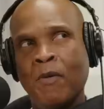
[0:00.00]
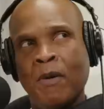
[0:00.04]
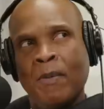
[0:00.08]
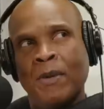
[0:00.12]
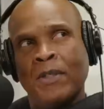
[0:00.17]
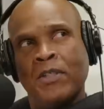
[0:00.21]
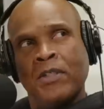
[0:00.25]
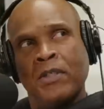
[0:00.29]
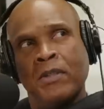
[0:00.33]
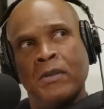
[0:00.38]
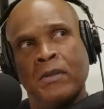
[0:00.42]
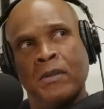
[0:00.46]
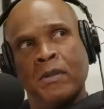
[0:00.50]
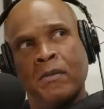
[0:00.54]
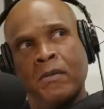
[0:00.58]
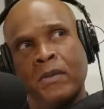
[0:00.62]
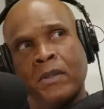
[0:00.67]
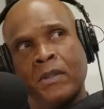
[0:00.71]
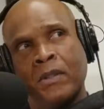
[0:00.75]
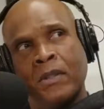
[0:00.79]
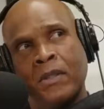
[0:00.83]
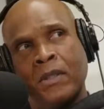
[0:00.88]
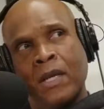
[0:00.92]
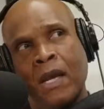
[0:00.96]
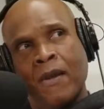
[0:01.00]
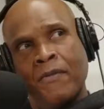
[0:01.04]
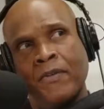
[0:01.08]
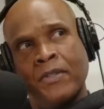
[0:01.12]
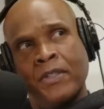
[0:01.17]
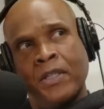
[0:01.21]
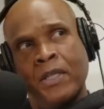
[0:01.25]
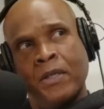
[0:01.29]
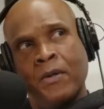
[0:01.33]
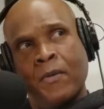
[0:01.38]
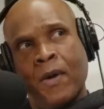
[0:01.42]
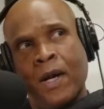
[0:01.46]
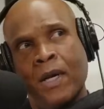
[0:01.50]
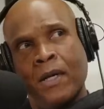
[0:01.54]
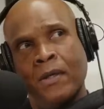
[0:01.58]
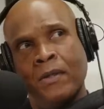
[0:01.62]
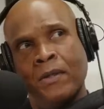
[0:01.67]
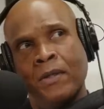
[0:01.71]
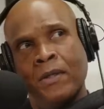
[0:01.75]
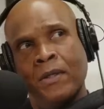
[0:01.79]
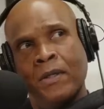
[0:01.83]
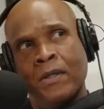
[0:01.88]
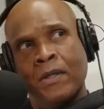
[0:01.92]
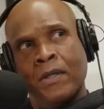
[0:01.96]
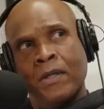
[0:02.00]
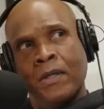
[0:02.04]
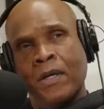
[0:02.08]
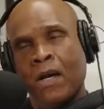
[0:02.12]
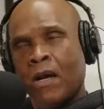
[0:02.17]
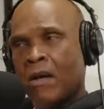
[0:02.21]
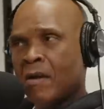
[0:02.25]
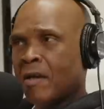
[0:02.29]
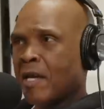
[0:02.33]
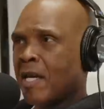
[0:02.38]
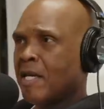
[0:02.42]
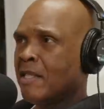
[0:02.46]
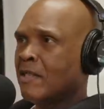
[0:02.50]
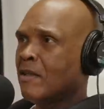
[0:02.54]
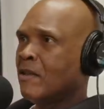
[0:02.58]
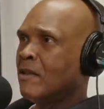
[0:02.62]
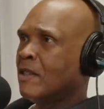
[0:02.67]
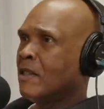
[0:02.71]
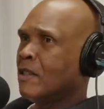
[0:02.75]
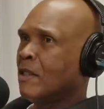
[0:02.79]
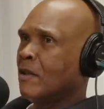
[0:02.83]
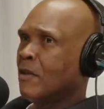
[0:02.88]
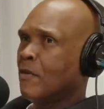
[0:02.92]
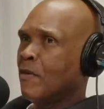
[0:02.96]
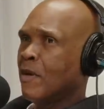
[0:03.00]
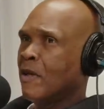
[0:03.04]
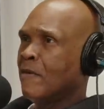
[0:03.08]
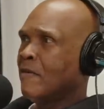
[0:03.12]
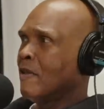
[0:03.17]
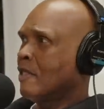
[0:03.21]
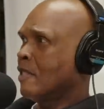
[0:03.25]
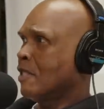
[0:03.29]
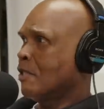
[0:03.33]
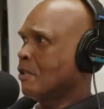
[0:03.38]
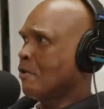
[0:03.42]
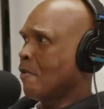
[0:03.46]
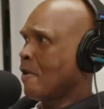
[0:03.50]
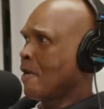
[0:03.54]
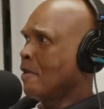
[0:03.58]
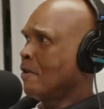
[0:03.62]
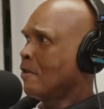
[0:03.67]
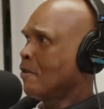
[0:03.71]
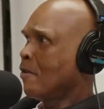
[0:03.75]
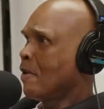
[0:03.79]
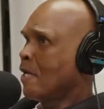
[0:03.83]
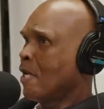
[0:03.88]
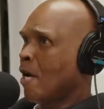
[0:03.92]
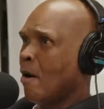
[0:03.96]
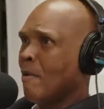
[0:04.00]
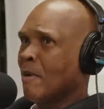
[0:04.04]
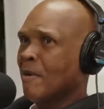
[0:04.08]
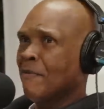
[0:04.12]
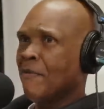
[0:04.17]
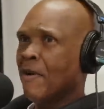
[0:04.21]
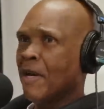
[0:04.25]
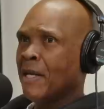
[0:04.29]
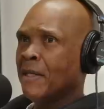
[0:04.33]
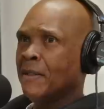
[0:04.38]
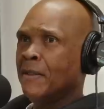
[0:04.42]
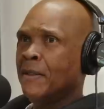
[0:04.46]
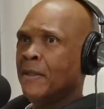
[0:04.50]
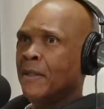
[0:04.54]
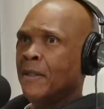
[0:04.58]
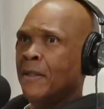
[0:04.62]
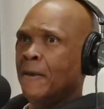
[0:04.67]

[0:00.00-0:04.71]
What about you? Have you seen it, Wacko? Okay, so it's the three of us. It's three on three. Y'all want to fight?